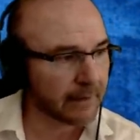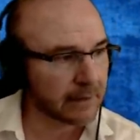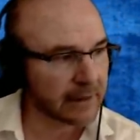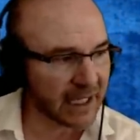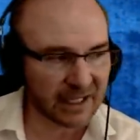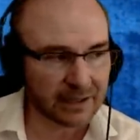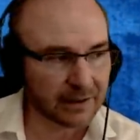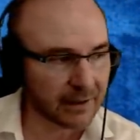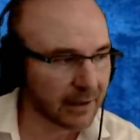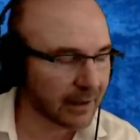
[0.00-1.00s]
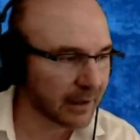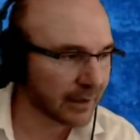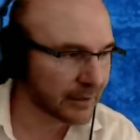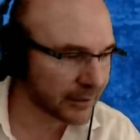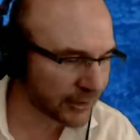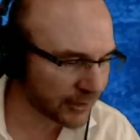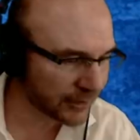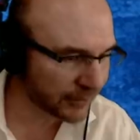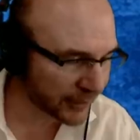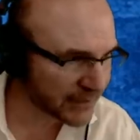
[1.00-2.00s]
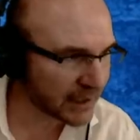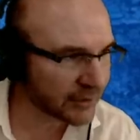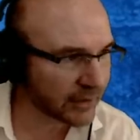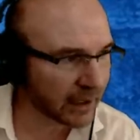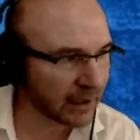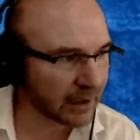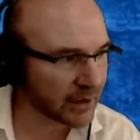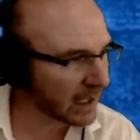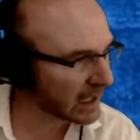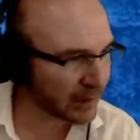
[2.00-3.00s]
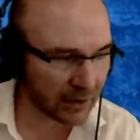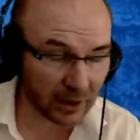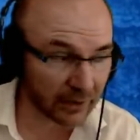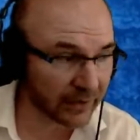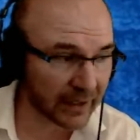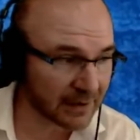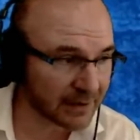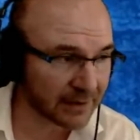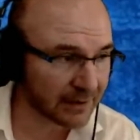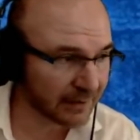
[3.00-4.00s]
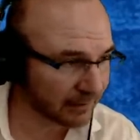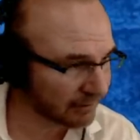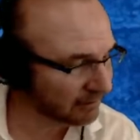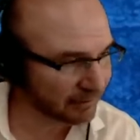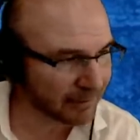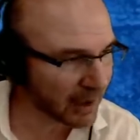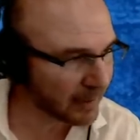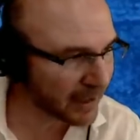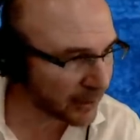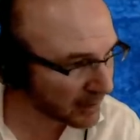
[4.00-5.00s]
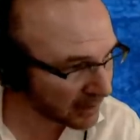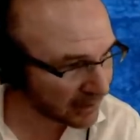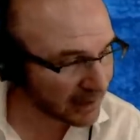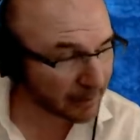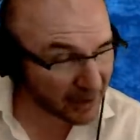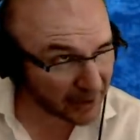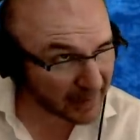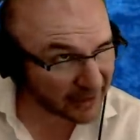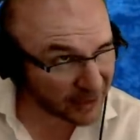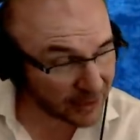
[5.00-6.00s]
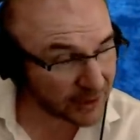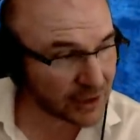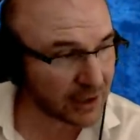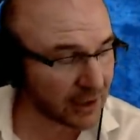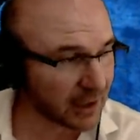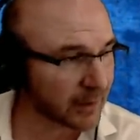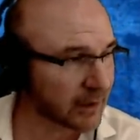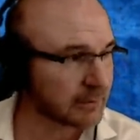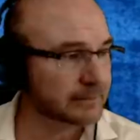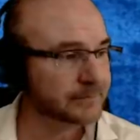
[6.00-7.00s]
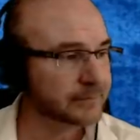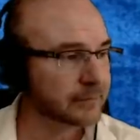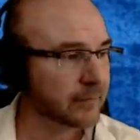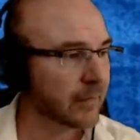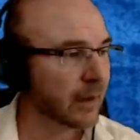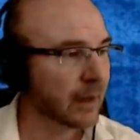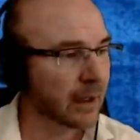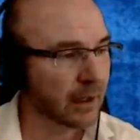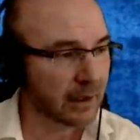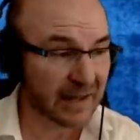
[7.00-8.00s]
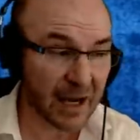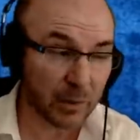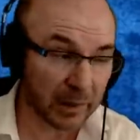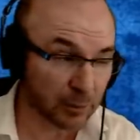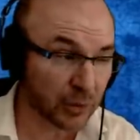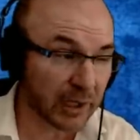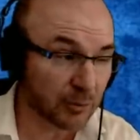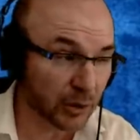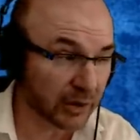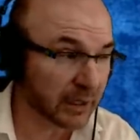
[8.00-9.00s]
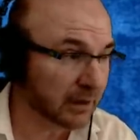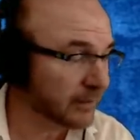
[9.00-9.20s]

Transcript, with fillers: Dated to first century, talking about all the things Mark, Matthew, Mark, Mark, Matthew, Luke, and John talk about. That would be pretty brilliant.